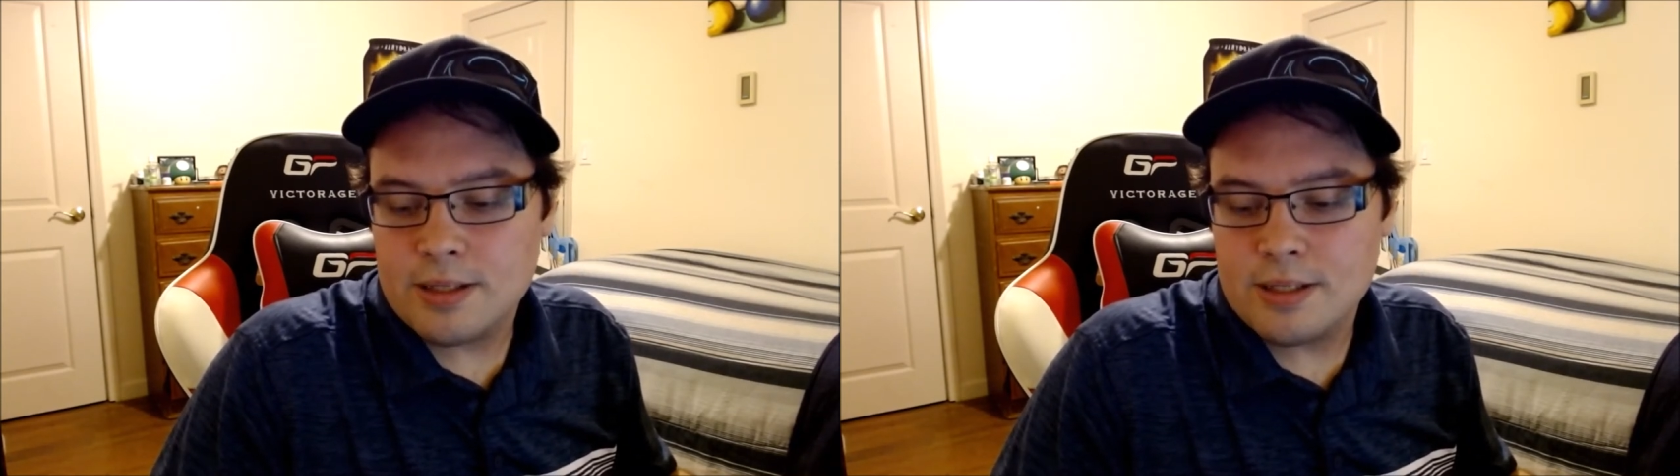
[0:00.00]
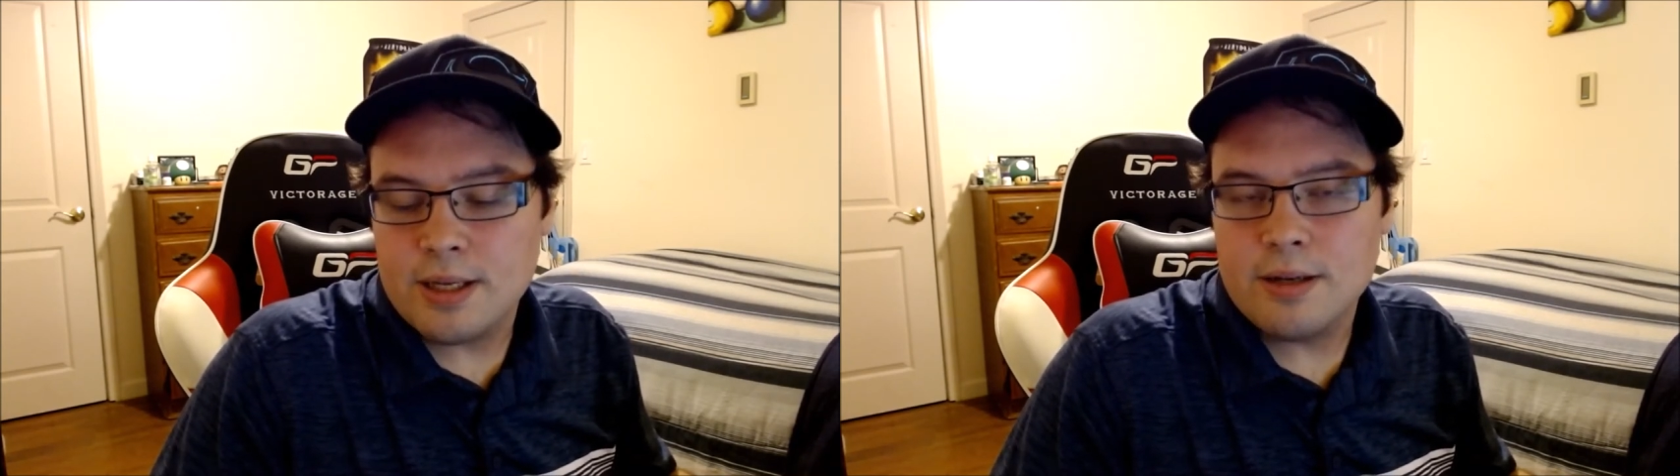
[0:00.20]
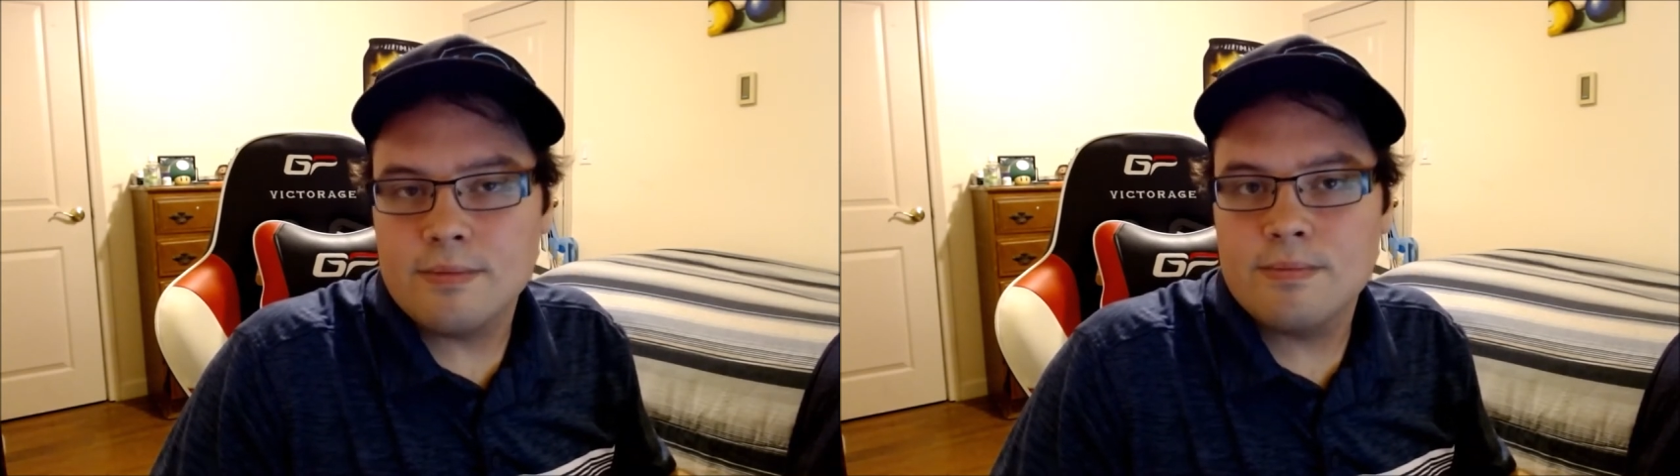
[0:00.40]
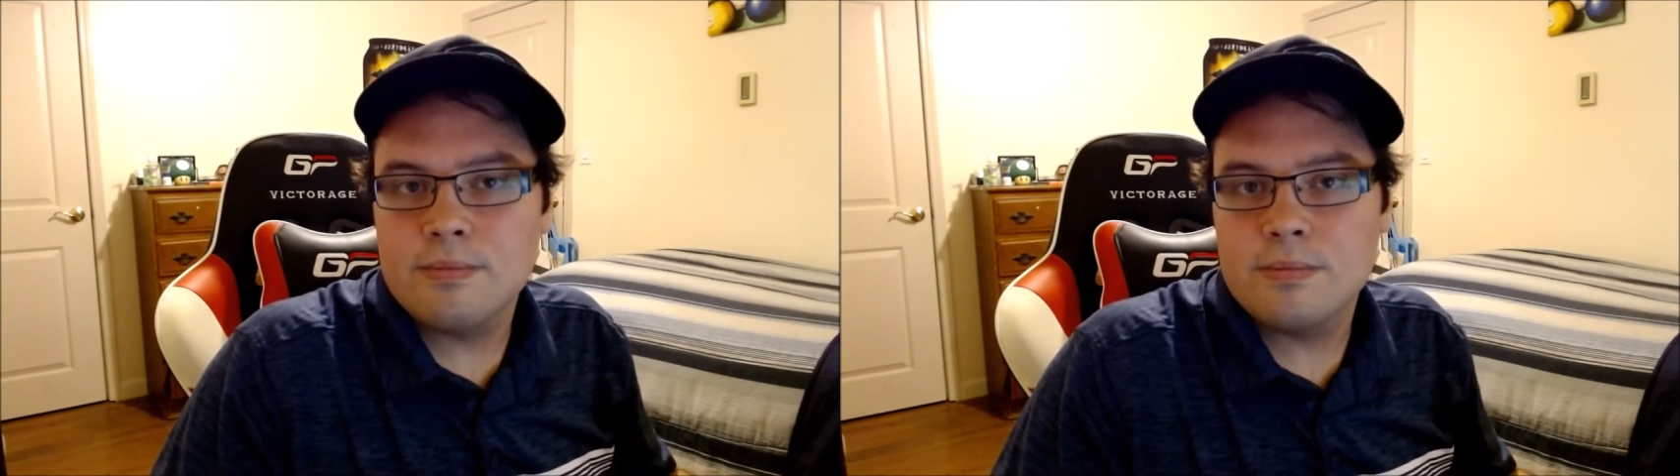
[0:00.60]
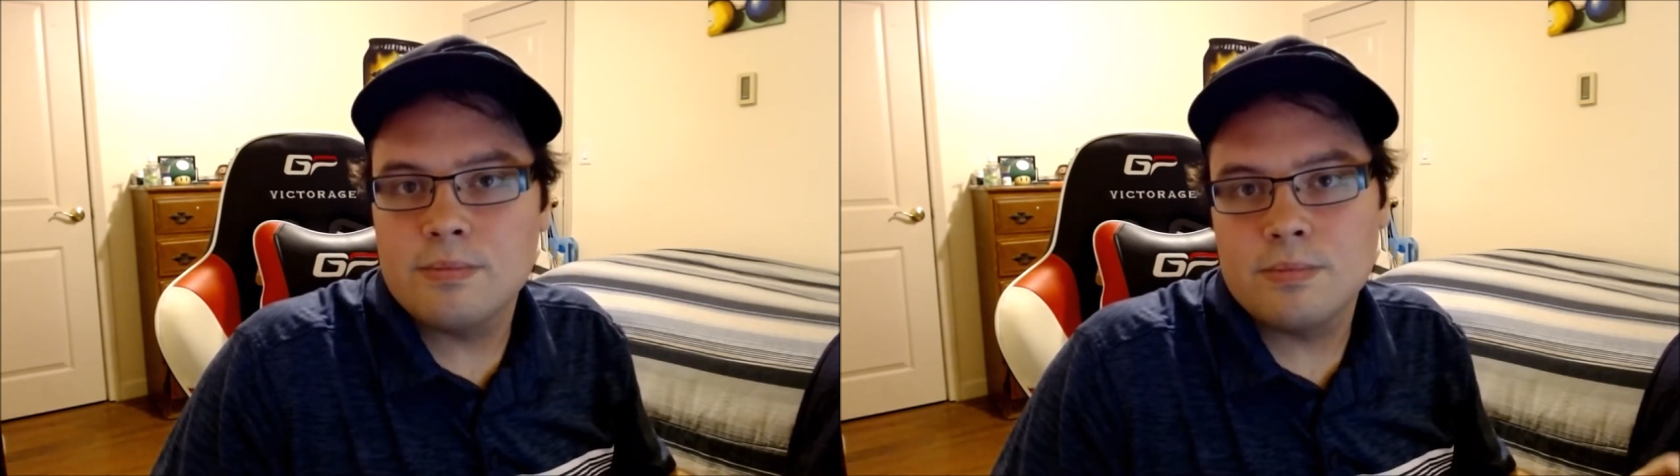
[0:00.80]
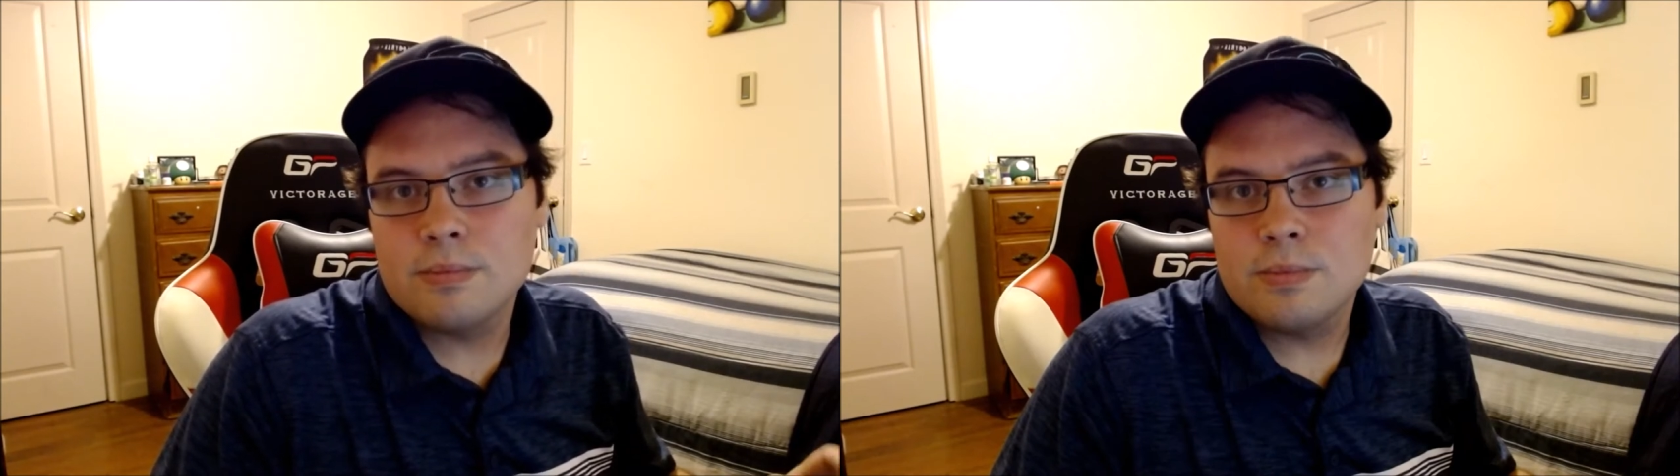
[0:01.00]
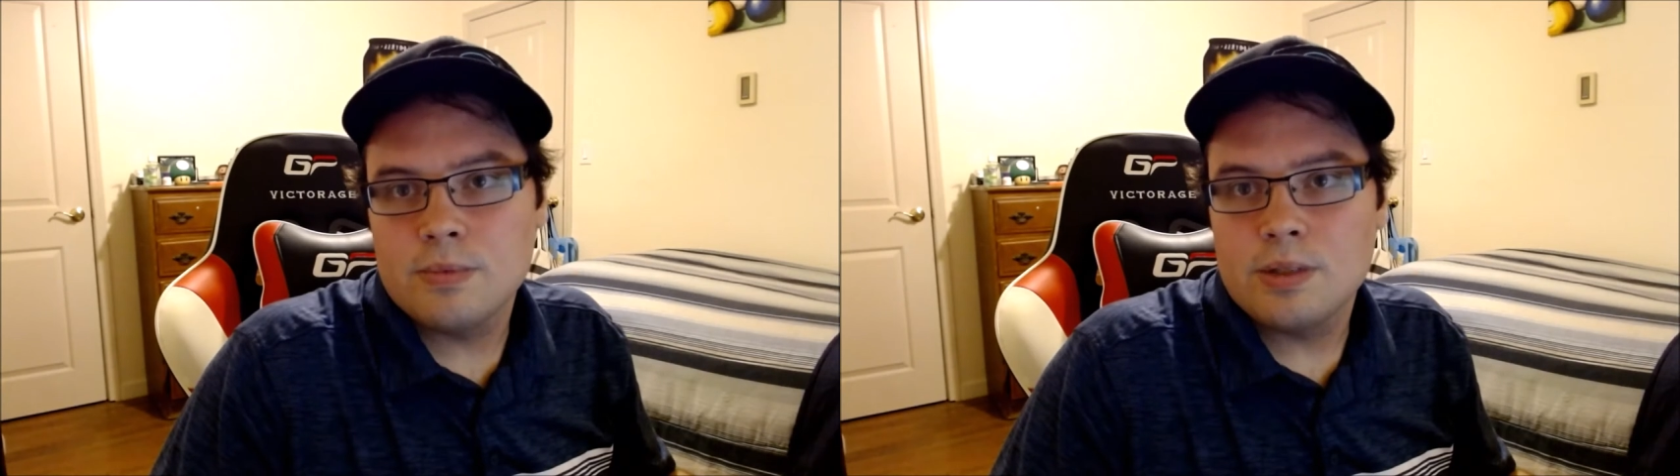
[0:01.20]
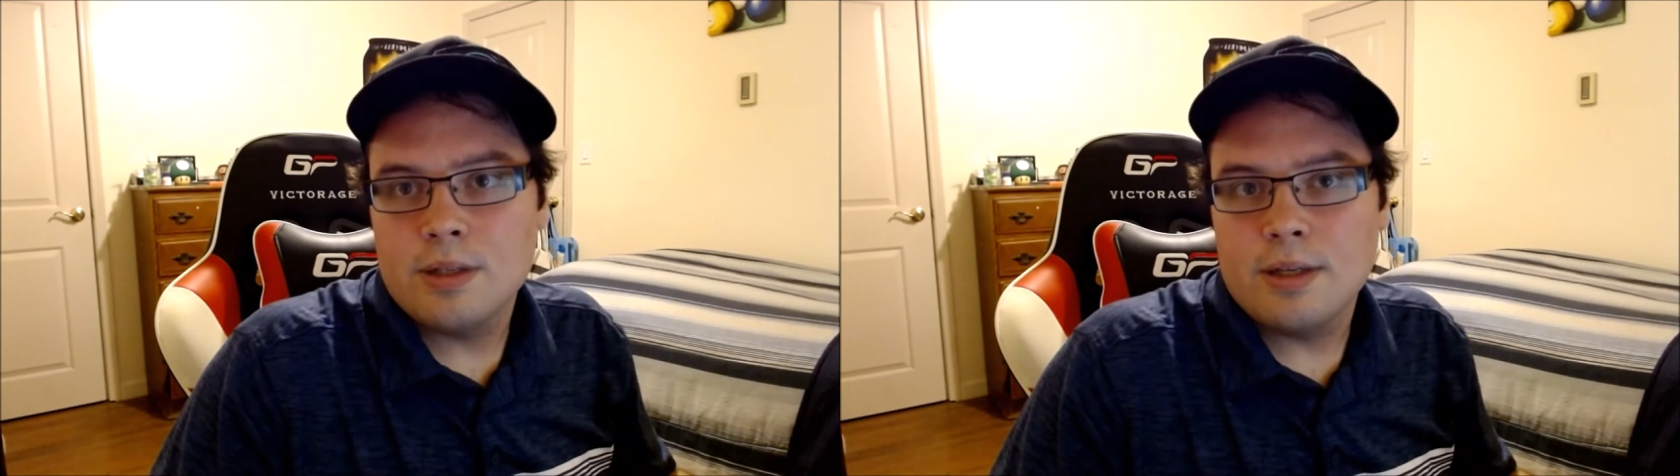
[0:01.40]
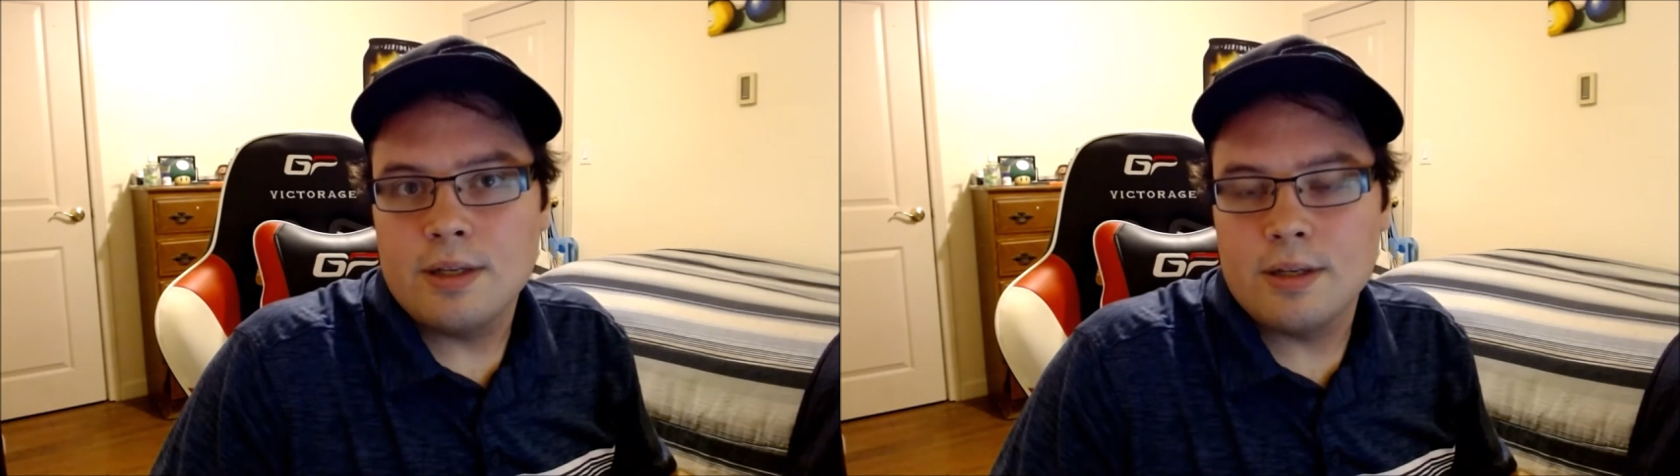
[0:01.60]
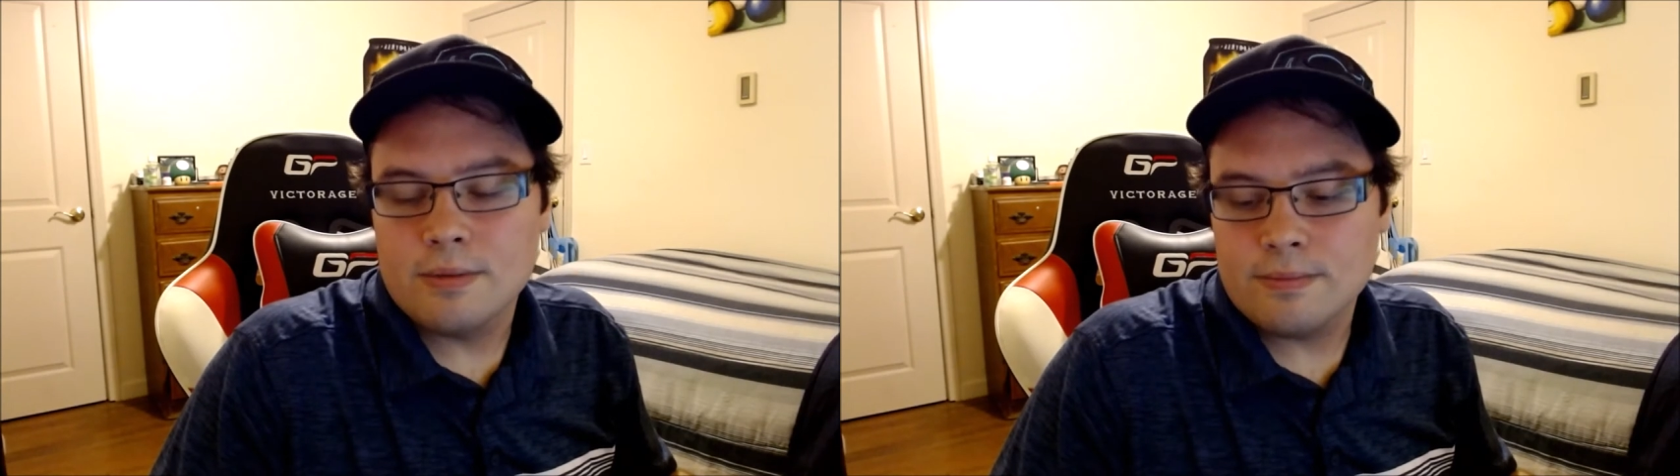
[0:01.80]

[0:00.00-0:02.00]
and you know,